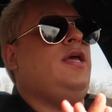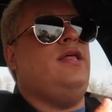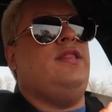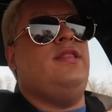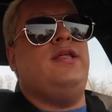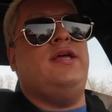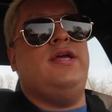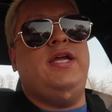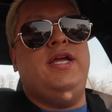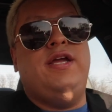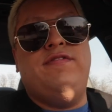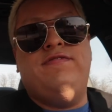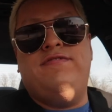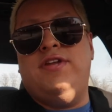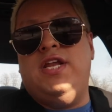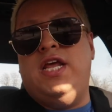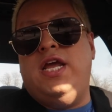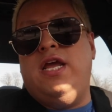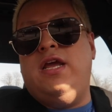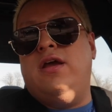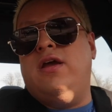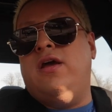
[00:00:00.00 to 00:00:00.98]
in the
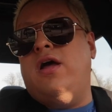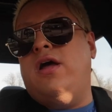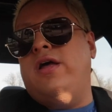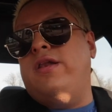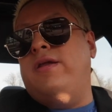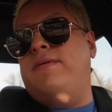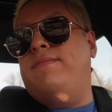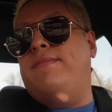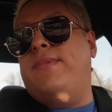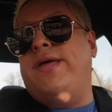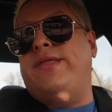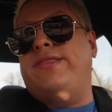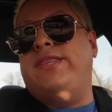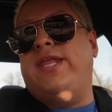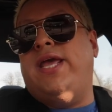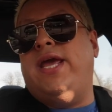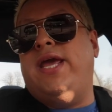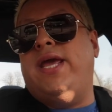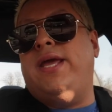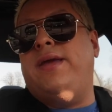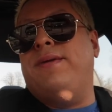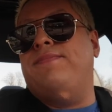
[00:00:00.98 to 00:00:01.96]
evening on a
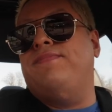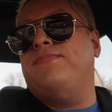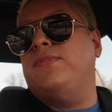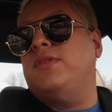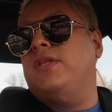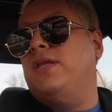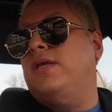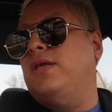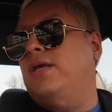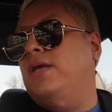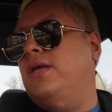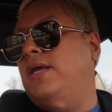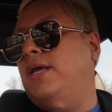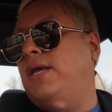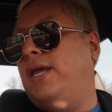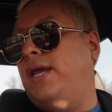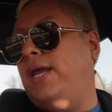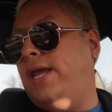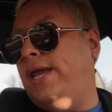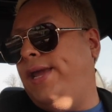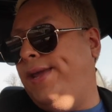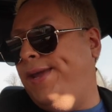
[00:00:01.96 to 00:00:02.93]
Monday
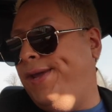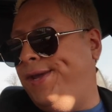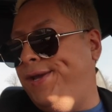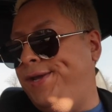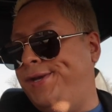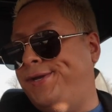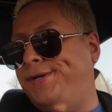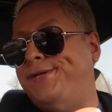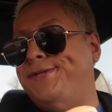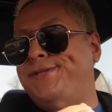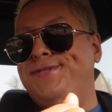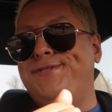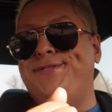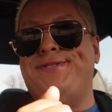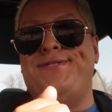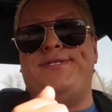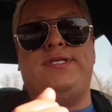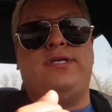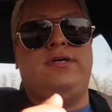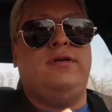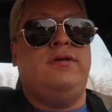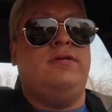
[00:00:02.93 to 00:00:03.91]
and